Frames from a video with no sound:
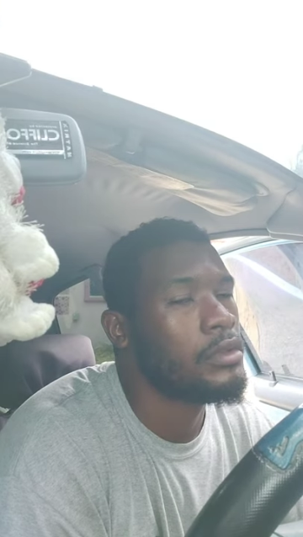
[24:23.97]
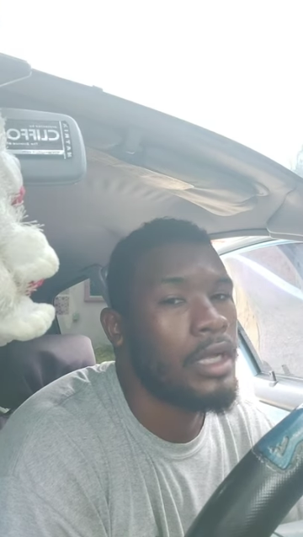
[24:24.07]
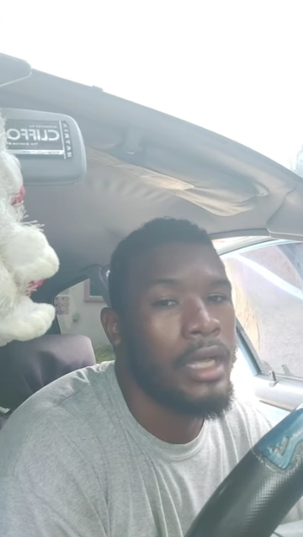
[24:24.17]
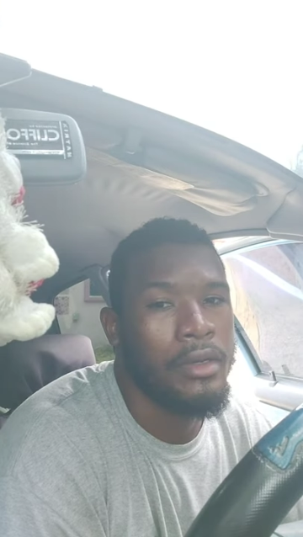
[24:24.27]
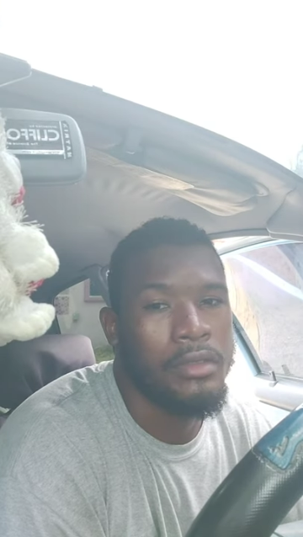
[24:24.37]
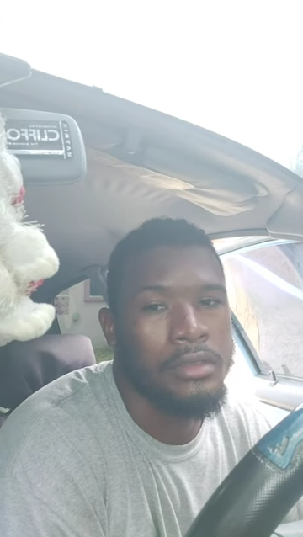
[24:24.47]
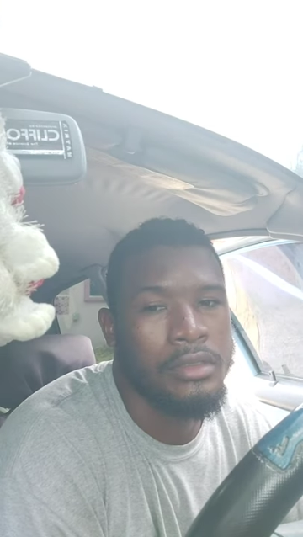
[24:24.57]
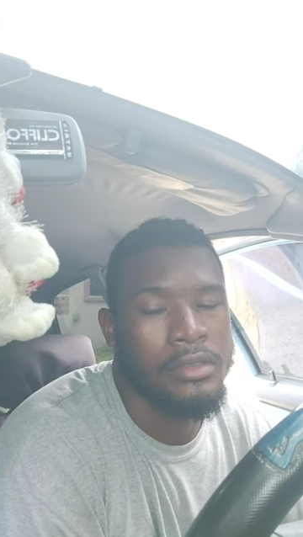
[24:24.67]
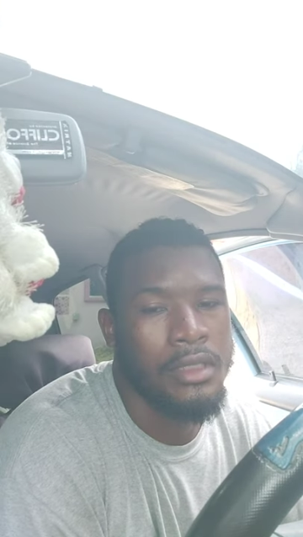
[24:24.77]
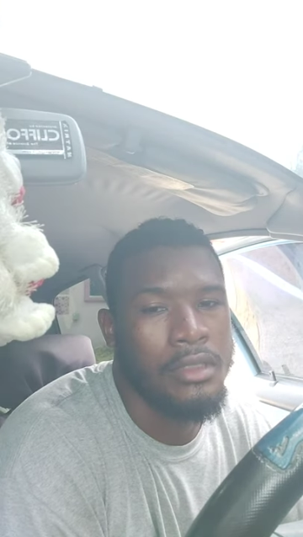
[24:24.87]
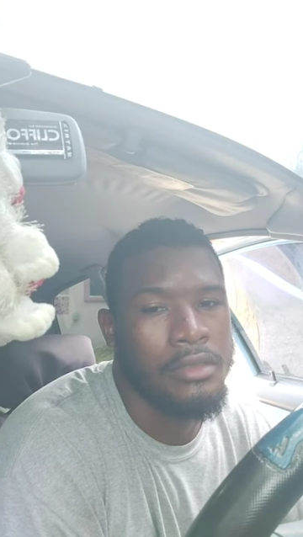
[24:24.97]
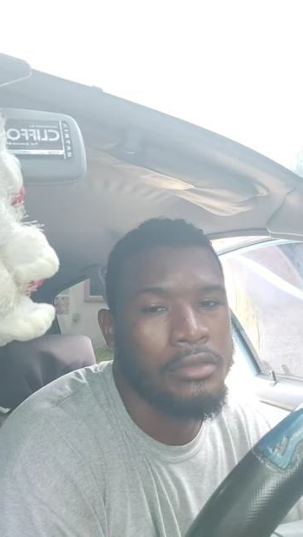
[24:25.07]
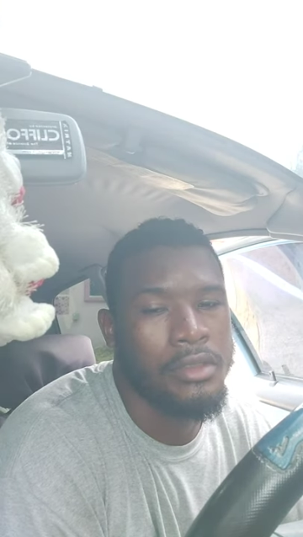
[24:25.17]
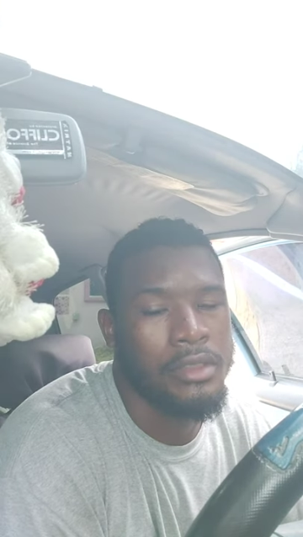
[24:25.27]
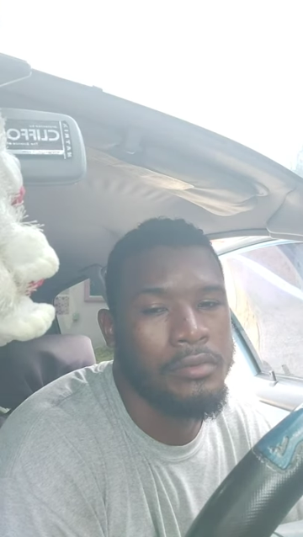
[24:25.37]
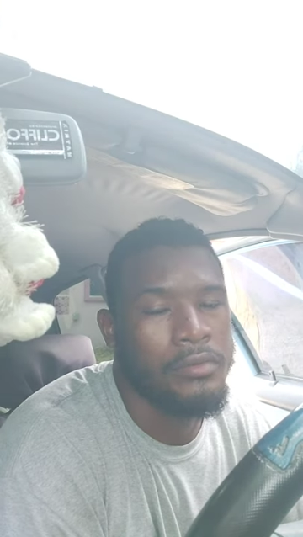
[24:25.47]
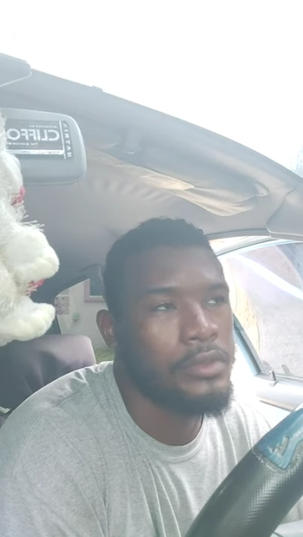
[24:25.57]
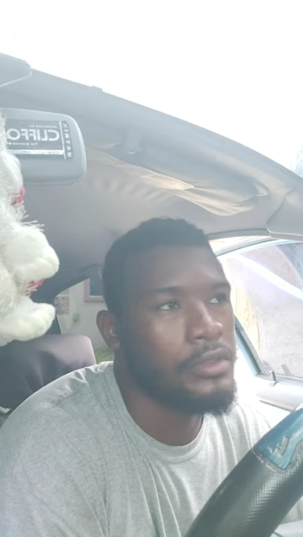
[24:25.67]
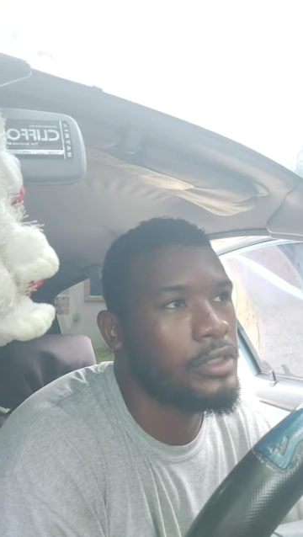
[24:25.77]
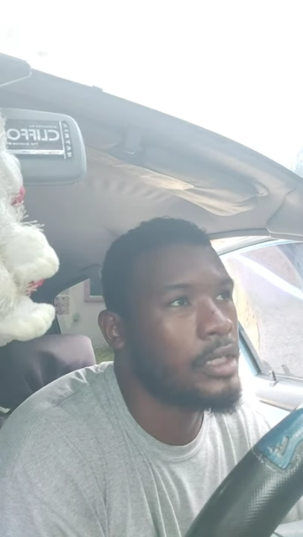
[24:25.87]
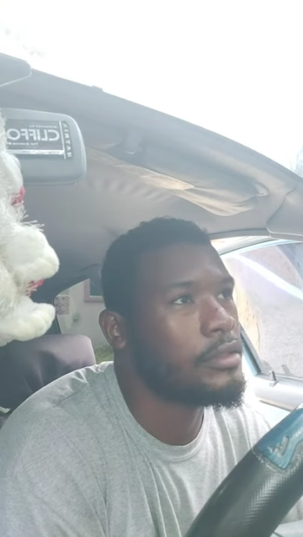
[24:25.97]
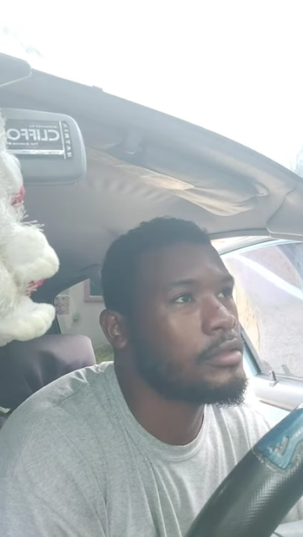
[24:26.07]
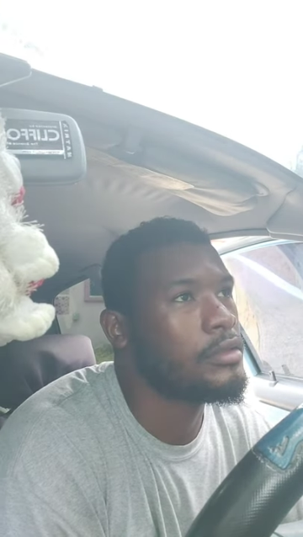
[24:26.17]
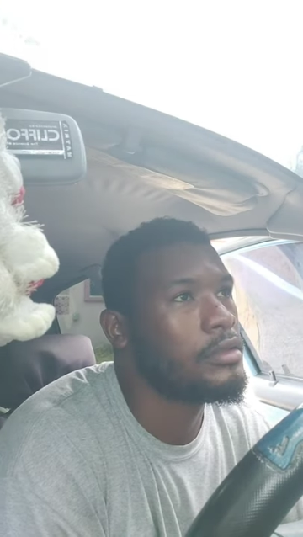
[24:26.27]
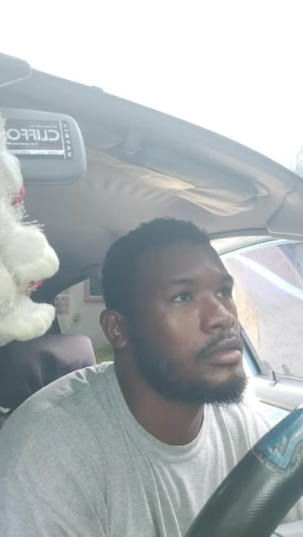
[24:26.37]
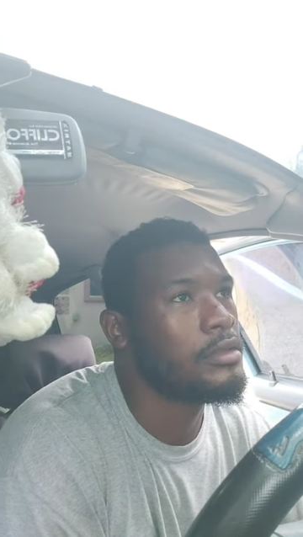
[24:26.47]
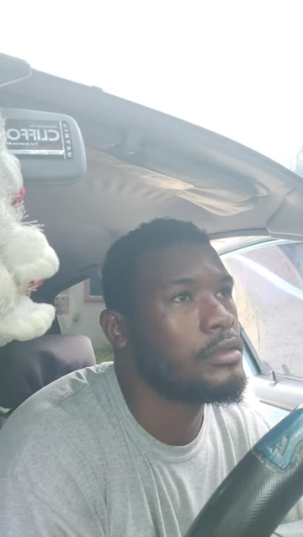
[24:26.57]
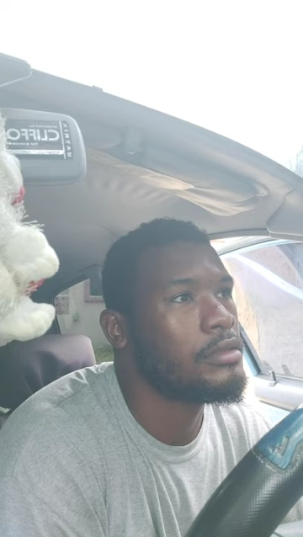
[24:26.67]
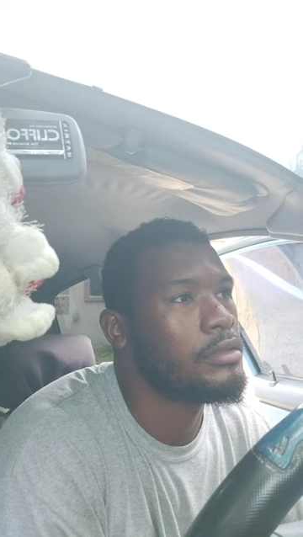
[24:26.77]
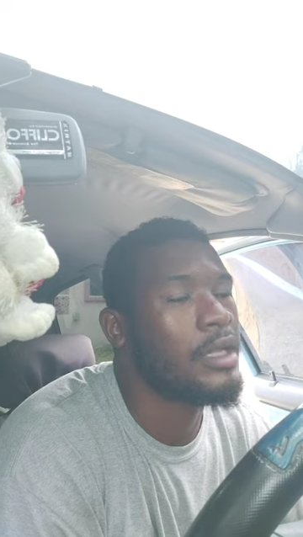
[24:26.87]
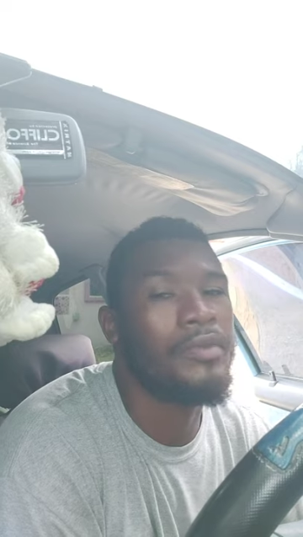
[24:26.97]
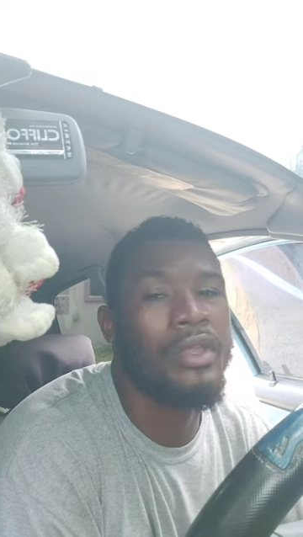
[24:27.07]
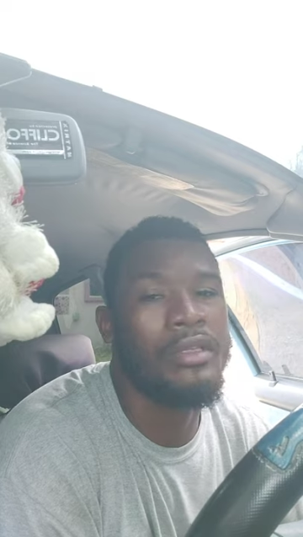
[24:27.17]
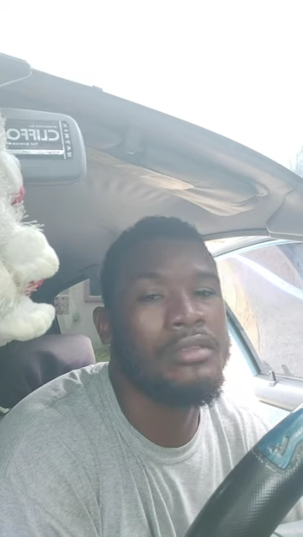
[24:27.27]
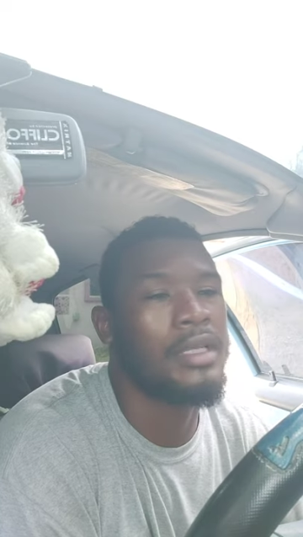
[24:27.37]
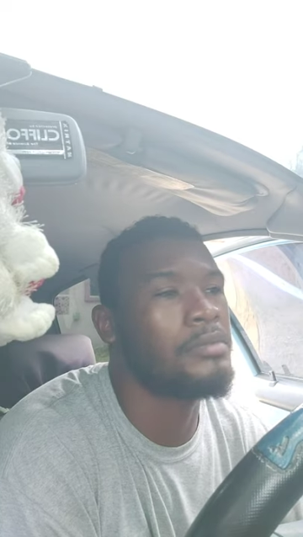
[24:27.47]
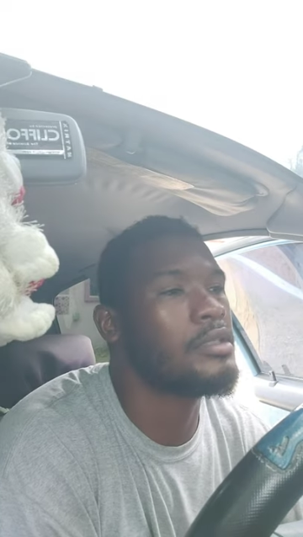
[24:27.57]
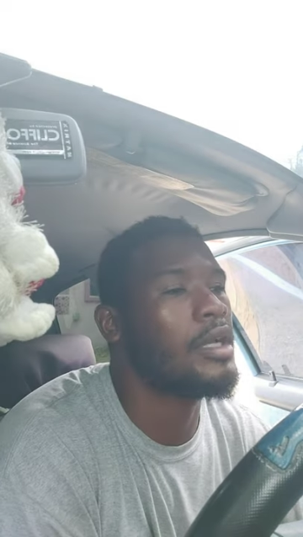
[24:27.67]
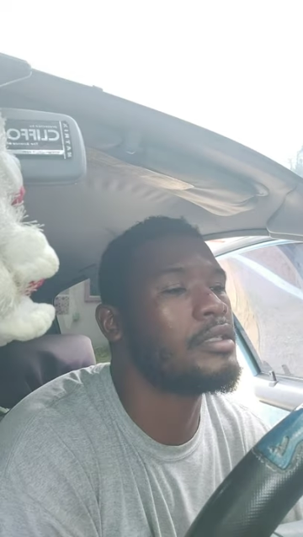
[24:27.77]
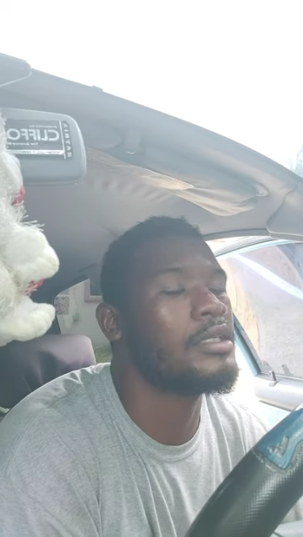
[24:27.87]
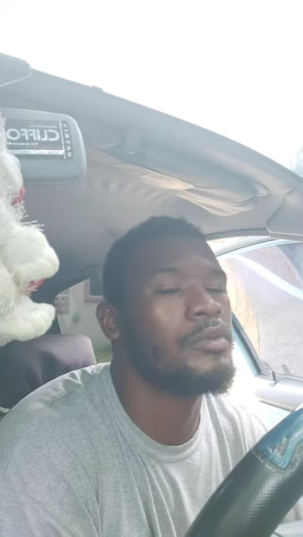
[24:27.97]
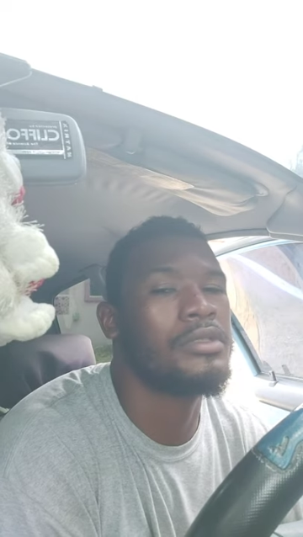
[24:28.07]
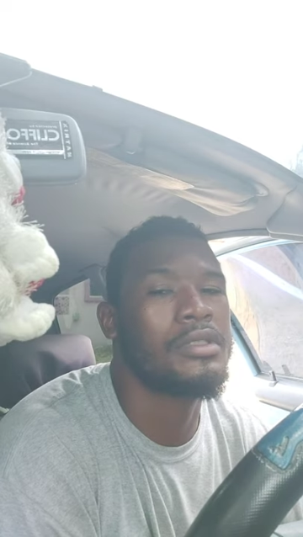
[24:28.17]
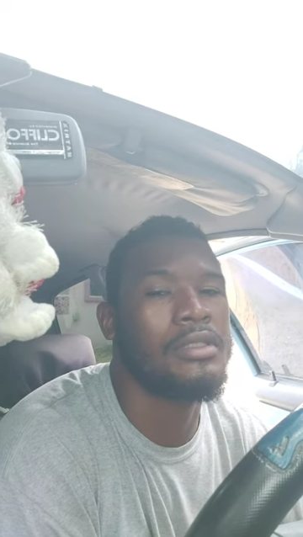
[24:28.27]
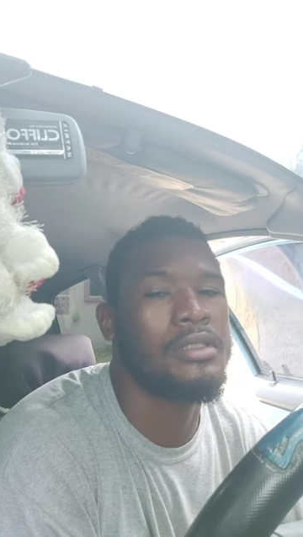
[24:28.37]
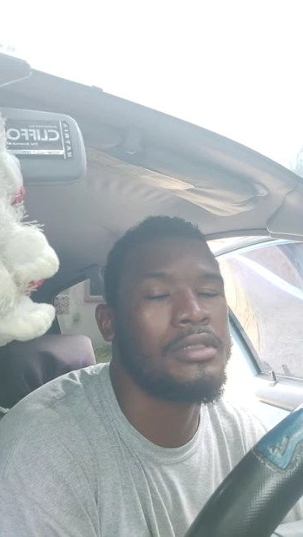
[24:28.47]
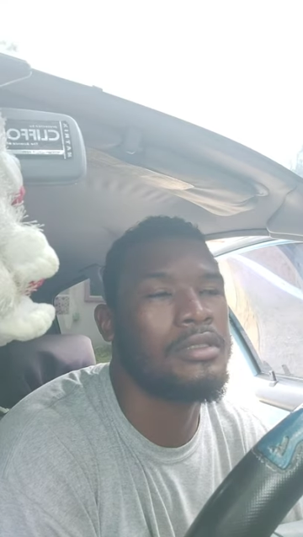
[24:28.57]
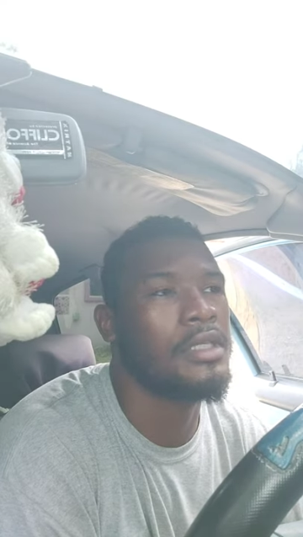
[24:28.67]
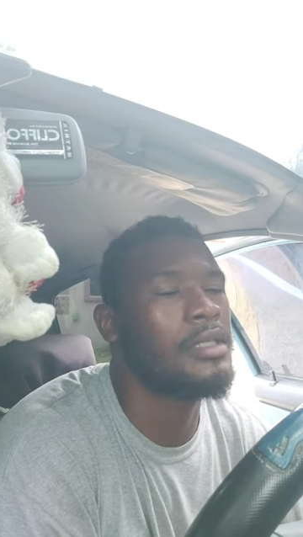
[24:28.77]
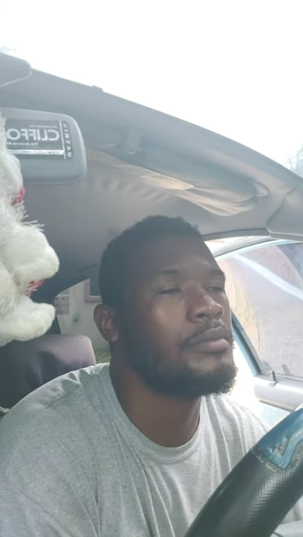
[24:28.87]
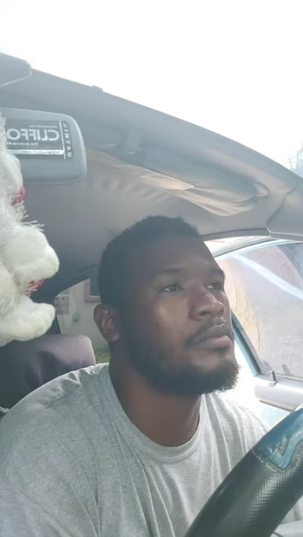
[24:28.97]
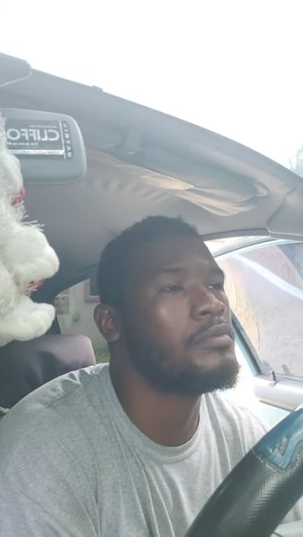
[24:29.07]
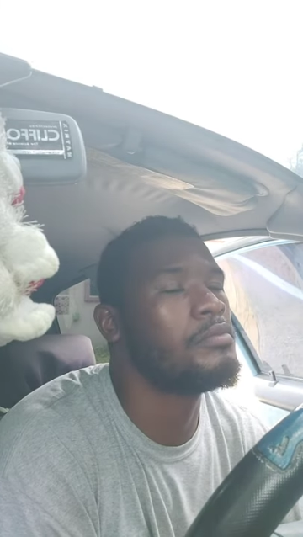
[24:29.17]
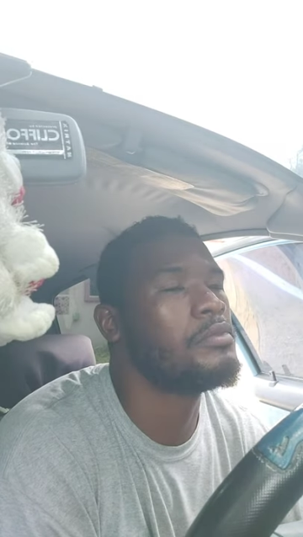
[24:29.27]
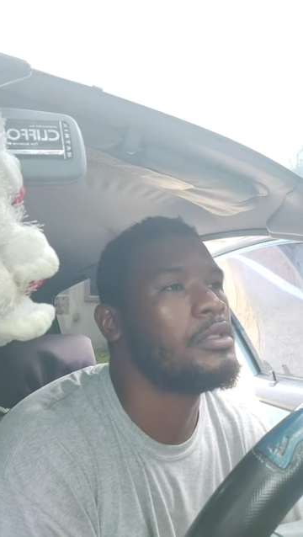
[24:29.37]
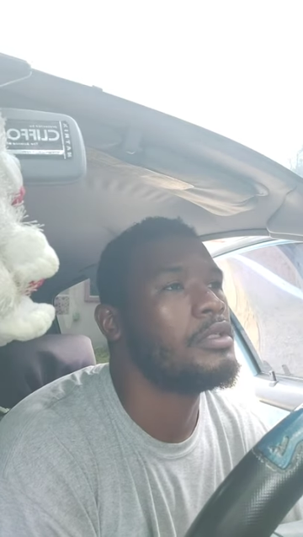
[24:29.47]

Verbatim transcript: how to install the um, injectors same thing same thing i did with the same